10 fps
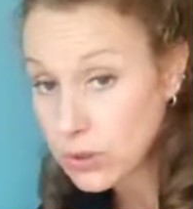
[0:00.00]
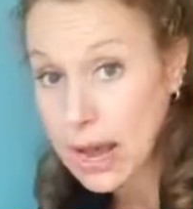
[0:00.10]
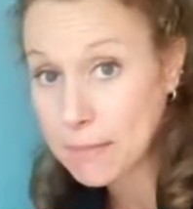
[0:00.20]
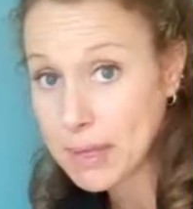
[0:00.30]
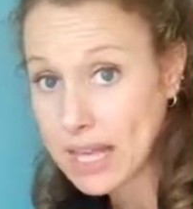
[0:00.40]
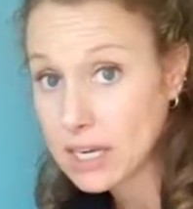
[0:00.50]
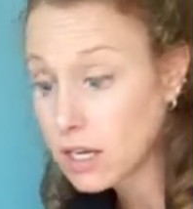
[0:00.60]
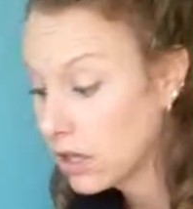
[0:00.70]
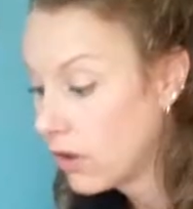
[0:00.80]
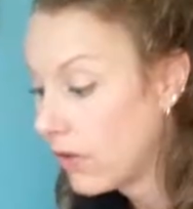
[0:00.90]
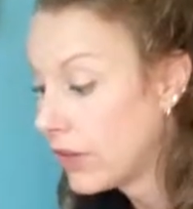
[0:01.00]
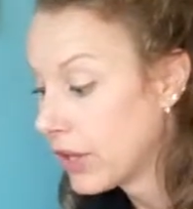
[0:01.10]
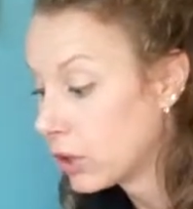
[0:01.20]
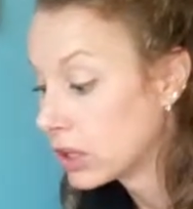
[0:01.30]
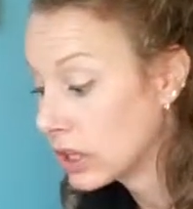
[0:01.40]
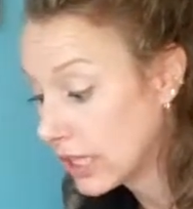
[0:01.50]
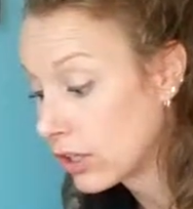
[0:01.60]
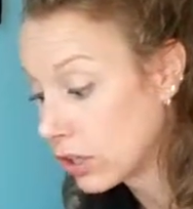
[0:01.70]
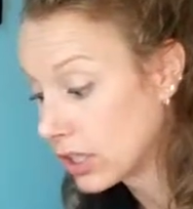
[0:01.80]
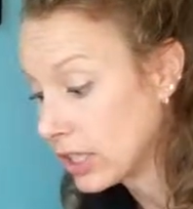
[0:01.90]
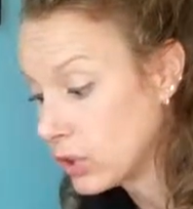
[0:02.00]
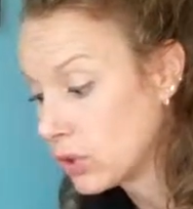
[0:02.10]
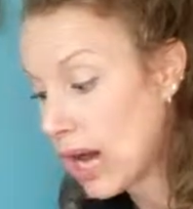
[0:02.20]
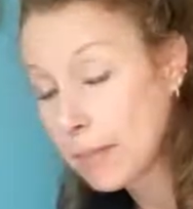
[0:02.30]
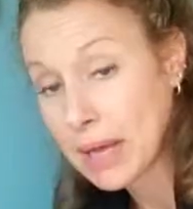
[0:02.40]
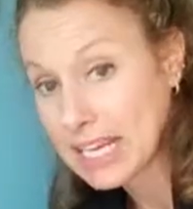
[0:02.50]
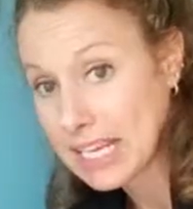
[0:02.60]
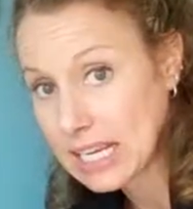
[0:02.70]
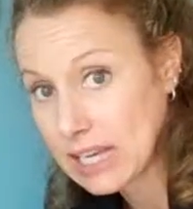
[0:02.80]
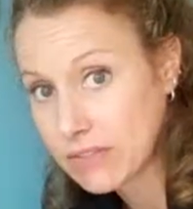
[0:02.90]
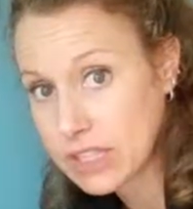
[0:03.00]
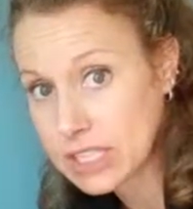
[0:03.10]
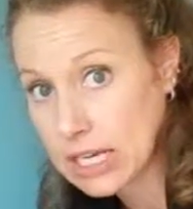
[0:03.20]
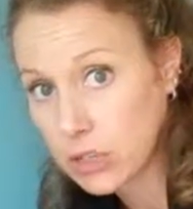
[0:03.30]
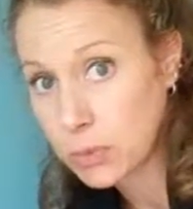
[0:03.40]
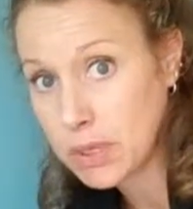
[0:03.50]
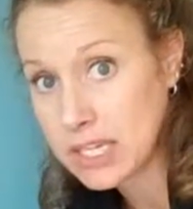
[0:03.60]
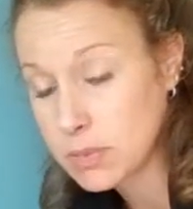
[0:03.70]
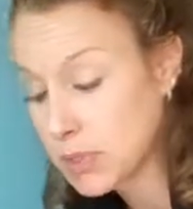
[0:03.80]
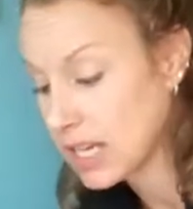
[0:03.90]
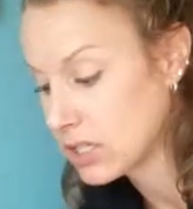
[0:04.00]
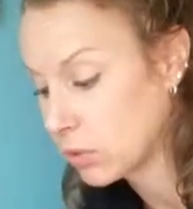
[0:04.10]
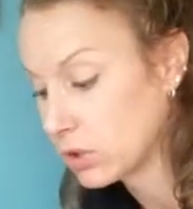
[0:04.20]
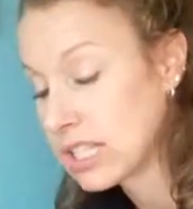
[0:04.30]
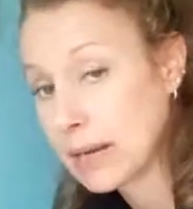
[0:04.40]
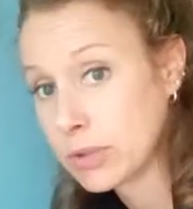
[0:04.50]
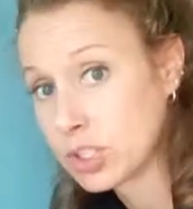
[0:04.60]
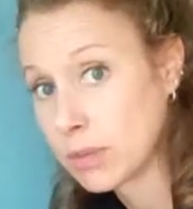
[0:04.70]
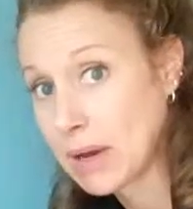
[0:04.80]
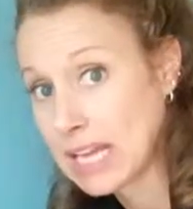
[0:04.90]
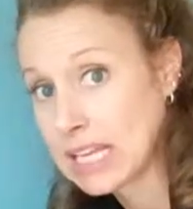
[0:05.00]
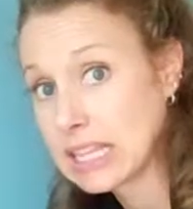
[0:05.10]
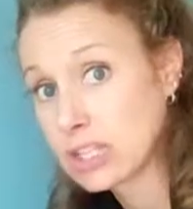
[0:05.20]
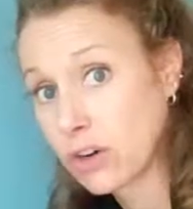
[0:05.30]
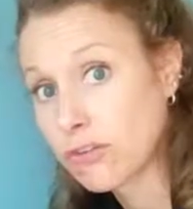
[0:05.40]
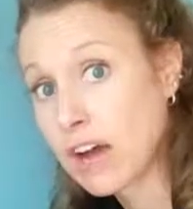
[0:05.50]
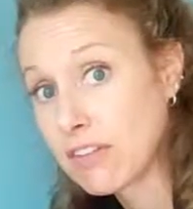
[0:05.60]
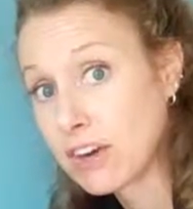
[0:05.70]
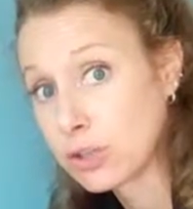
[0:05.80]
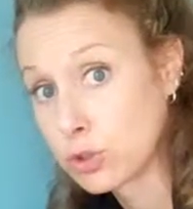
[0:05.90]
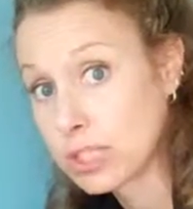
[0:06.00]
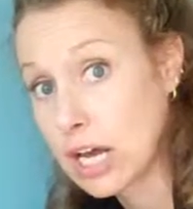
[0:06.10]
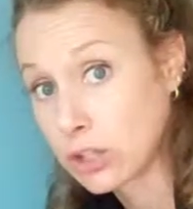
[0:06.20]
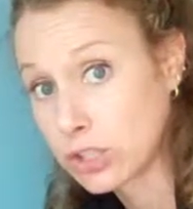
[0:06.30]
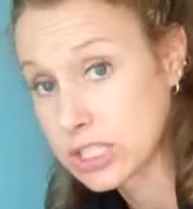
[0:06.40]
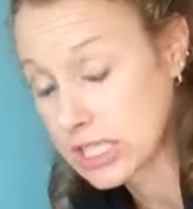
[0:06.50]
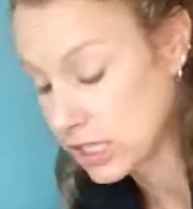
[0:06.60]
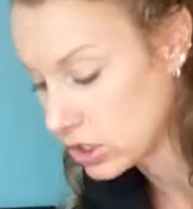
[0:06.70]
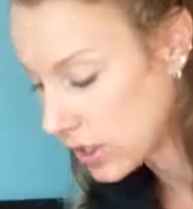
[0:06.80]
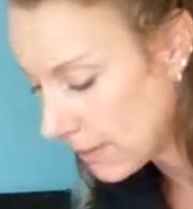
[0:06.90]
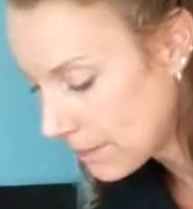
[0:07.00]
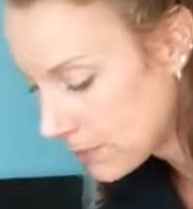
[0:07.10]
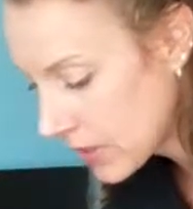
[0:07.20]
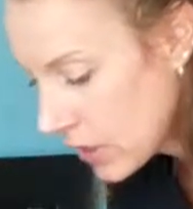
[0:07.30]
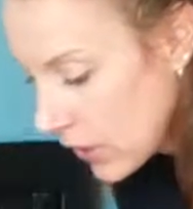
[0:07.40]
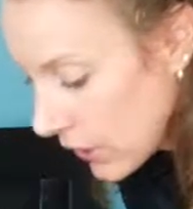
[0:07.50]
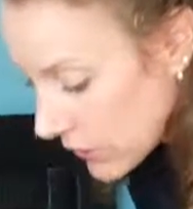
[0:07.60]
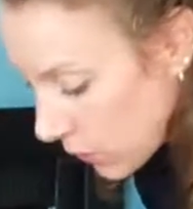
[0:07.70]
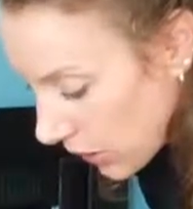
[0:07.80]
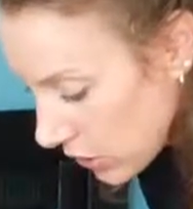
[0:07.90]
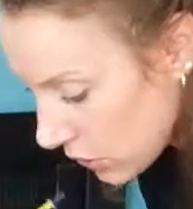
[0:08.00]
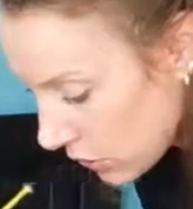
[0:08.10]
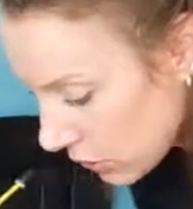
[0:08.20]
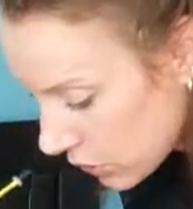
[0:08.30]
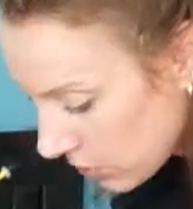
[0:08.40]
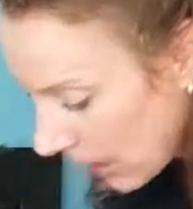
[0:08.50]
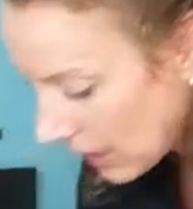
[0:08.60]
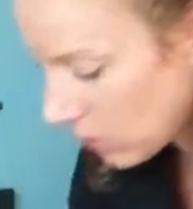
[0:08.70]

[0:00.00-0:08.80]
not bend. Literally, do not bend any of this yellow piece because it will damage the mic, and these are $500 each. So once you choose your mic